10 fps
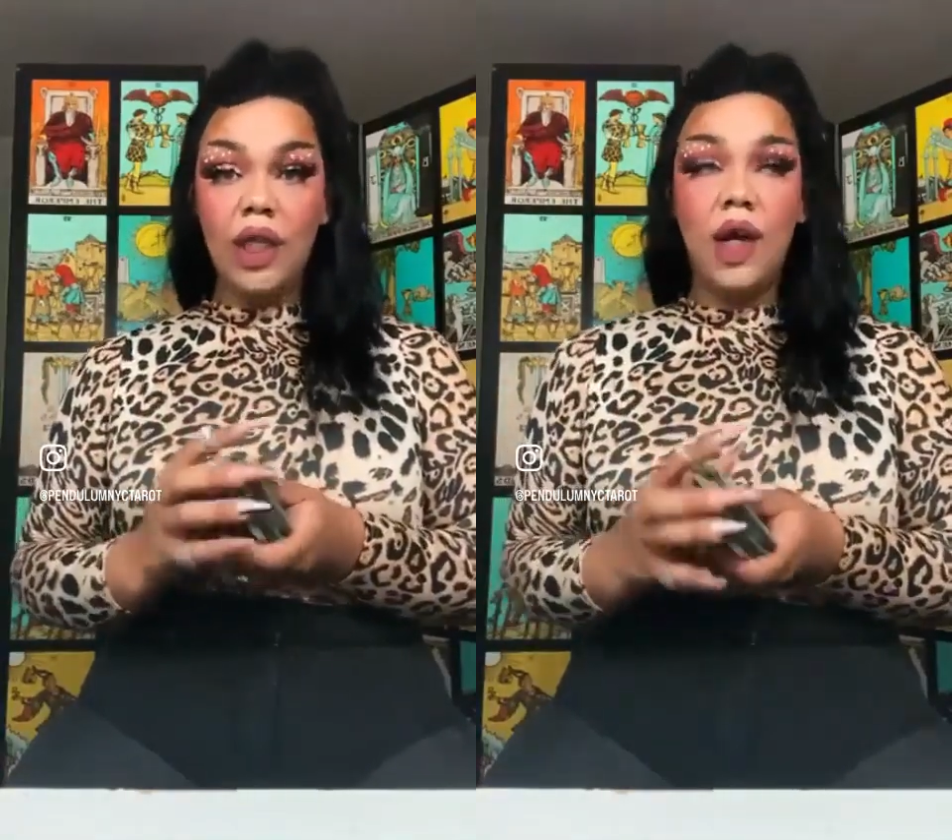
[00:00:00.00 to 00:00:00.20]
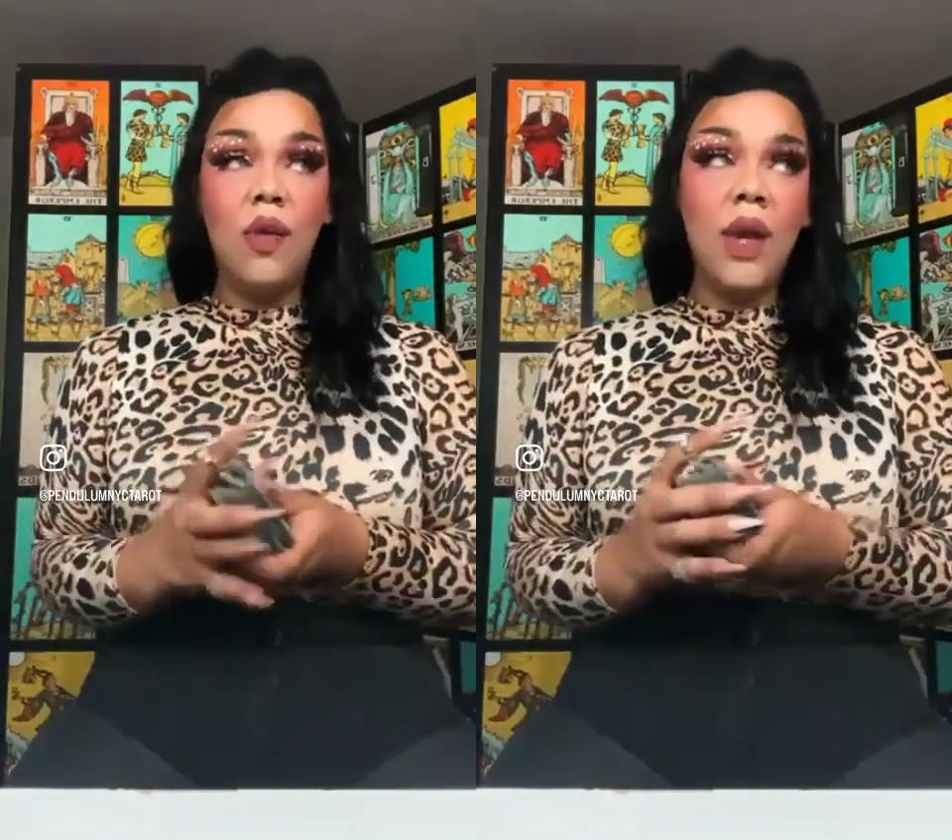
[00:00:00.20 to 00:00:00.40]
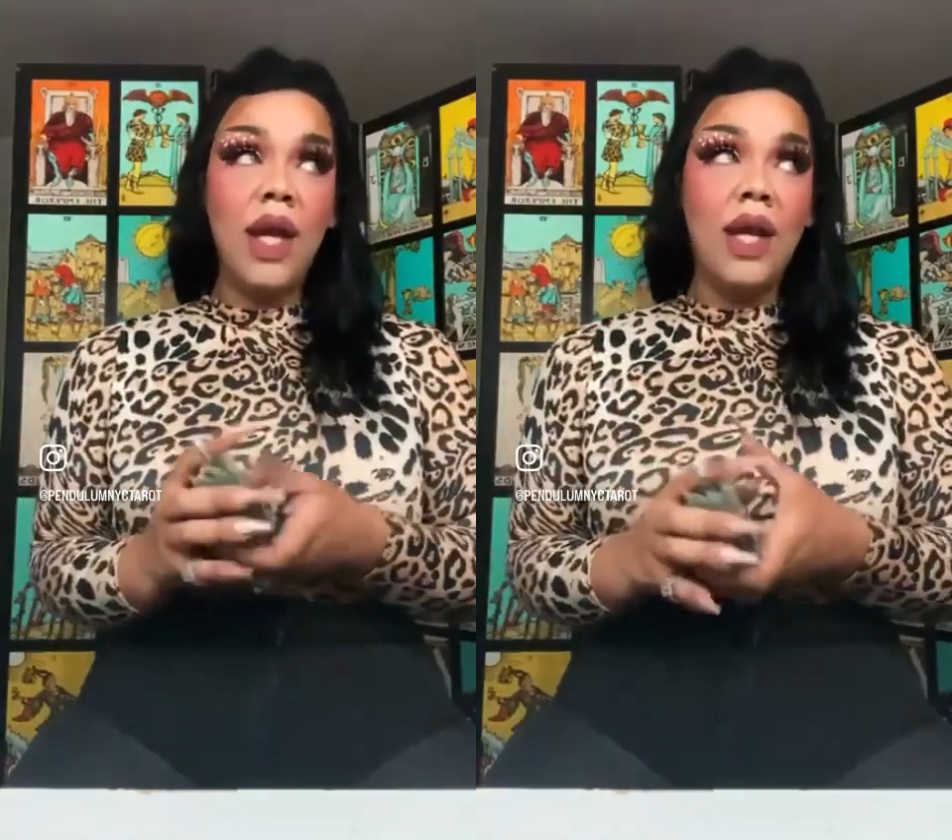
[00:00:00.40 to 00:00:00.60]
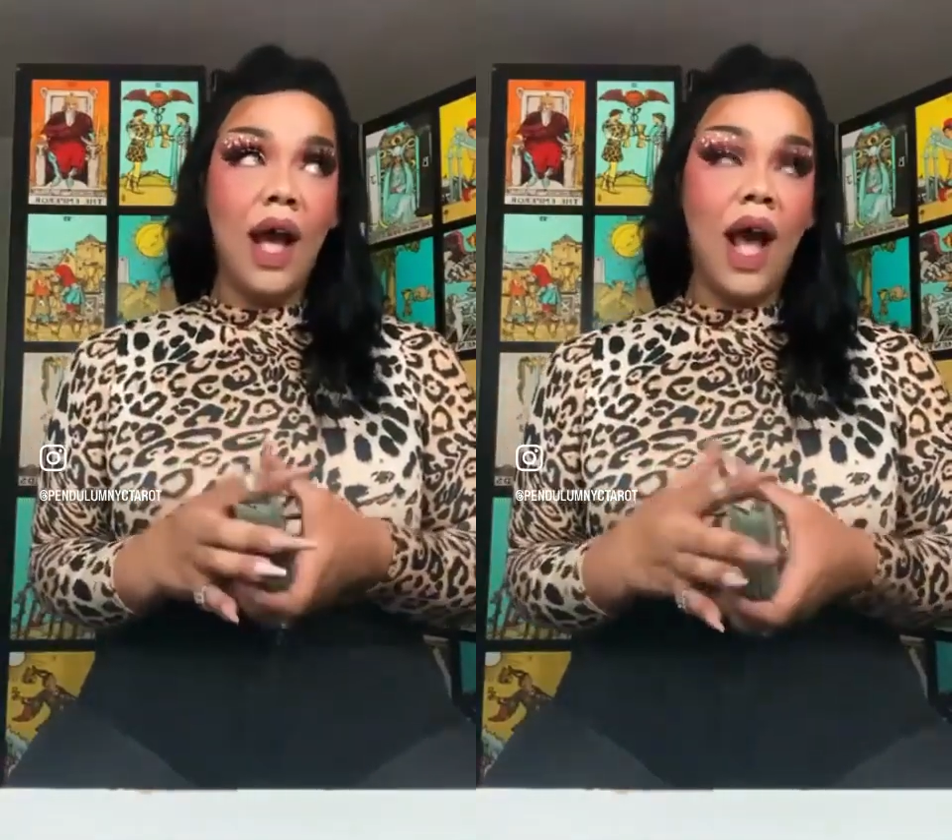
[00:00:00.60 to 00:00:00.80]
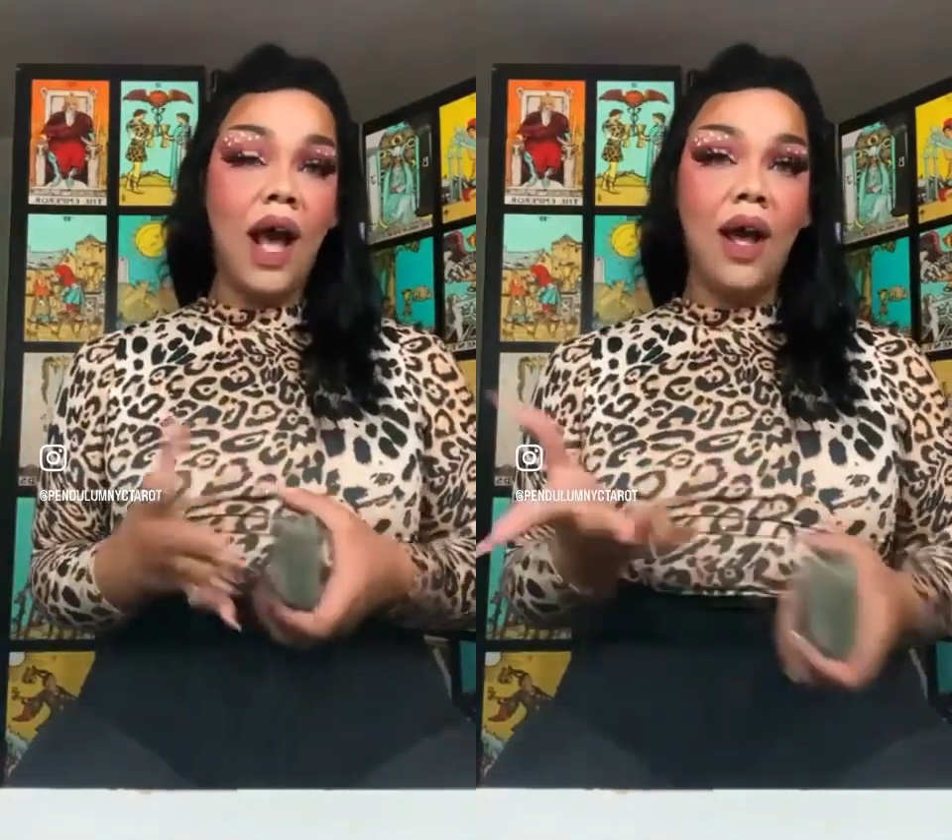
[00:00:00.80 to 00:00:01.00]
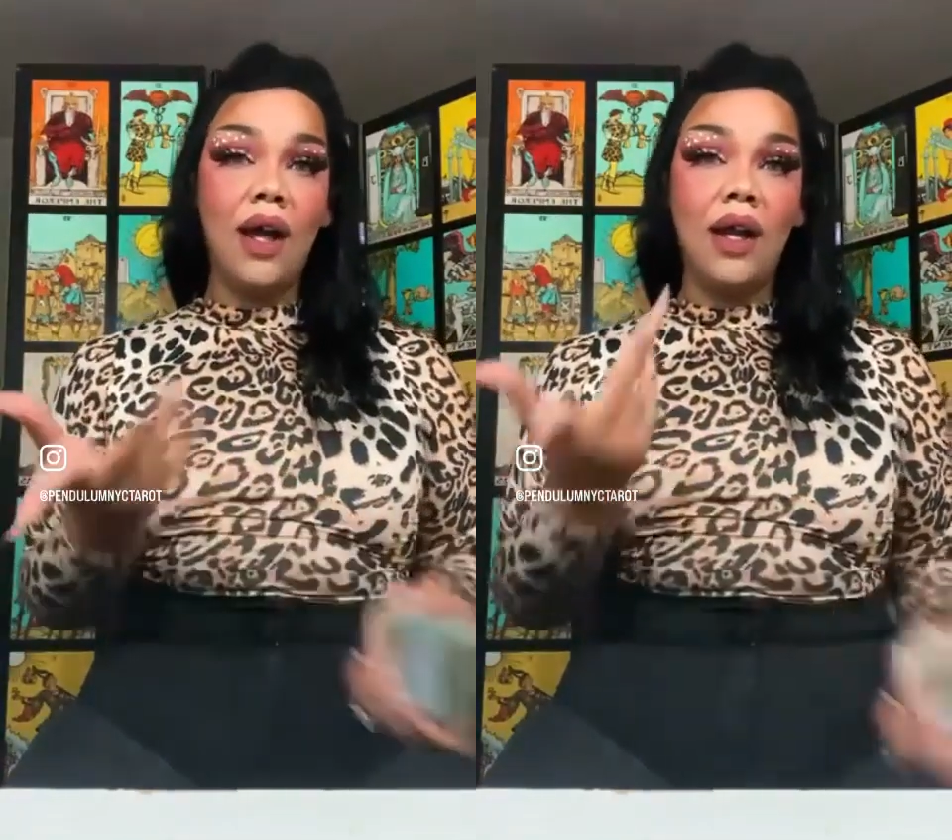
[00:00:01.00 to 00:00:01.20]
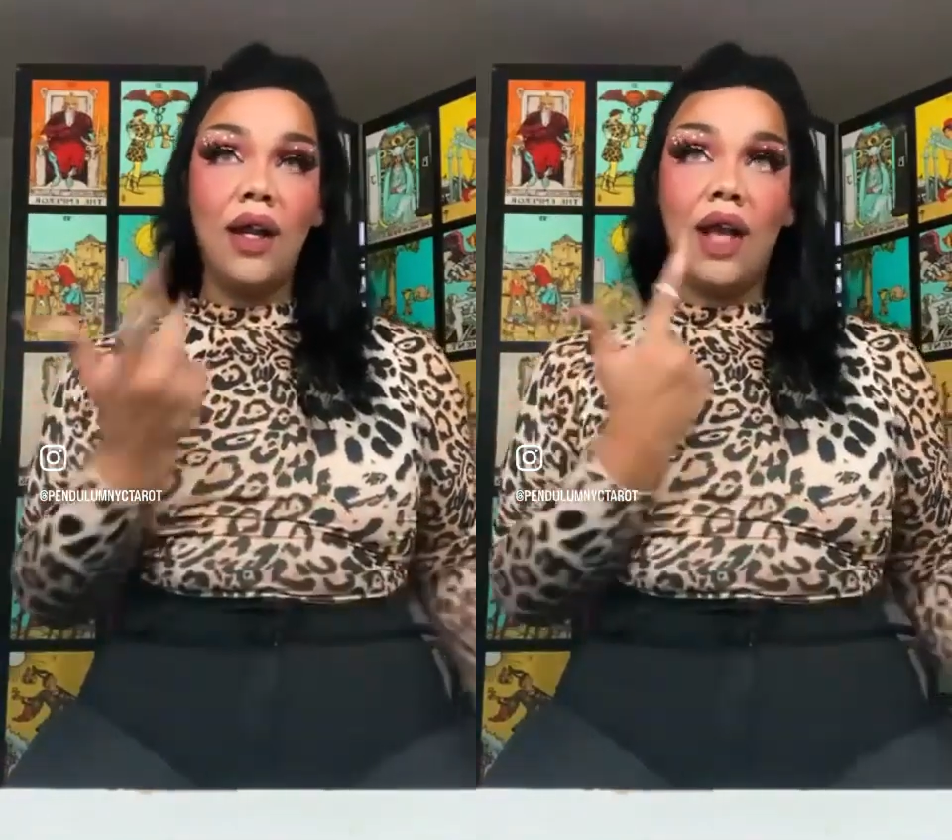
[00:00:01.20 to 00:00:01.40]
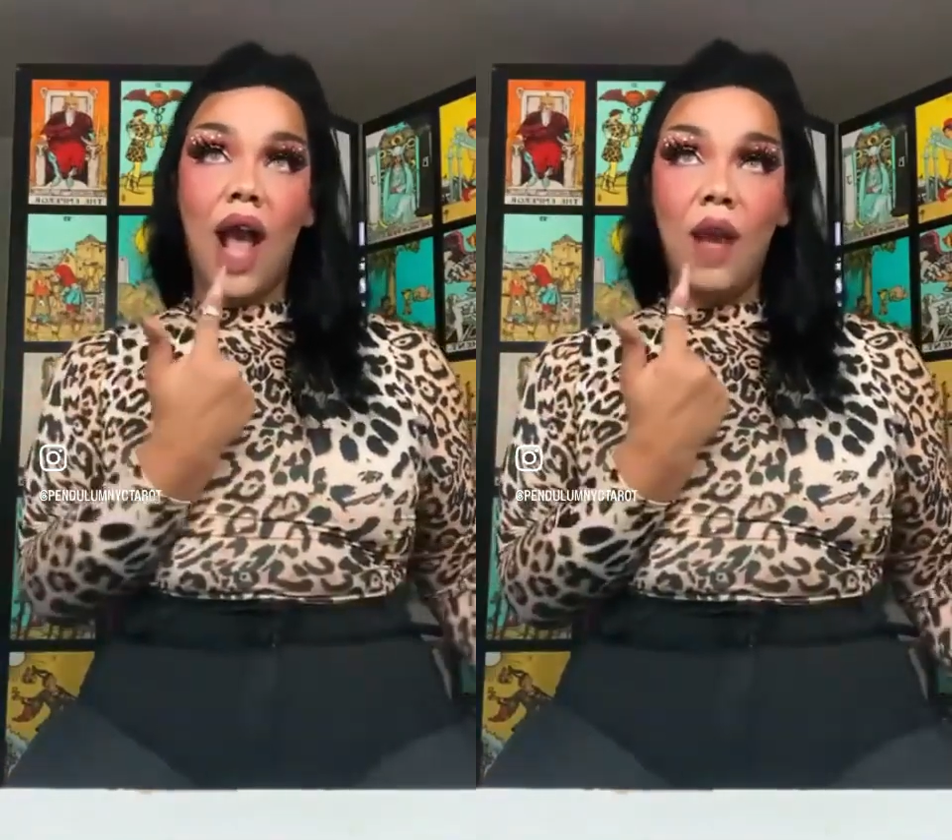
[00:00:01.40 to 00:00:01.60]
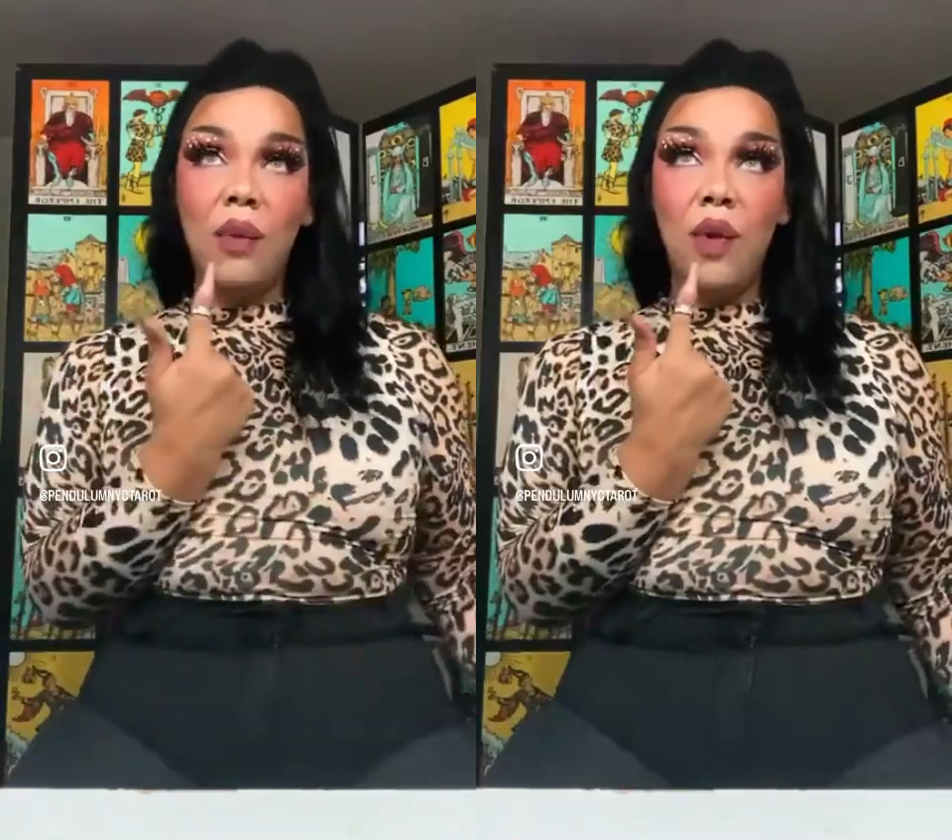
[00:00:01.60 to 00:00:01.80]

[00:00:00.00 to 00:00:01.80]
Oh my god. Gag